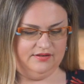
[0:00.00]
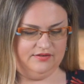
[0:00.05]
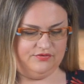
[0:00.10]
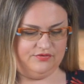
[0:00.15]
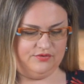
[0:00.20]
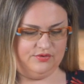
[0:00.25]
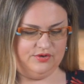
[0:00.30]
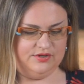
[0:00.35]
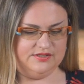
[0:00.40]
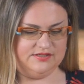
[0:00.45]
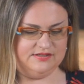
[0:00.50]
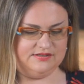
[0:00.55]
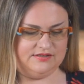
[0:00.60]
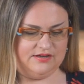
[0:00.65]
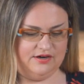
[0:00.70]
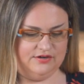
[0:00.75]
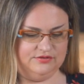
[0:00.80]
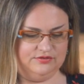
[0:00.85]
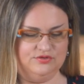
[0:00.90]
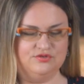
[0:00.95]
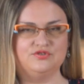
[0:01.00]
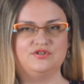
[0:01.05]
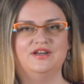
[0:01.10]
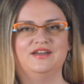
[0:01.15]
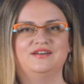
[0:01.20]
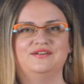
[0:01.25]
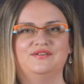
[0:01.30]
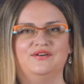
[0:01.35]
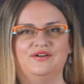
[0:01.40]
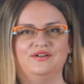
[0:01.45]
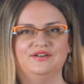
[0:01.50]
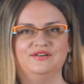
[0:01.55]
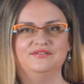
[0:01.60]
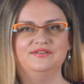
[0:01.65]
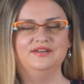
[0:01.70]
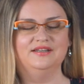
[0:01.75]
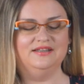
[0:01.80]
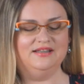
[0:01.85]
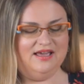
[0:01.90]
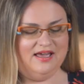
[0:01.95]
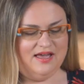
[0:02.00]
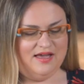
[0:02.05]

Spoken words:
Of course, it's hard to drain all of it,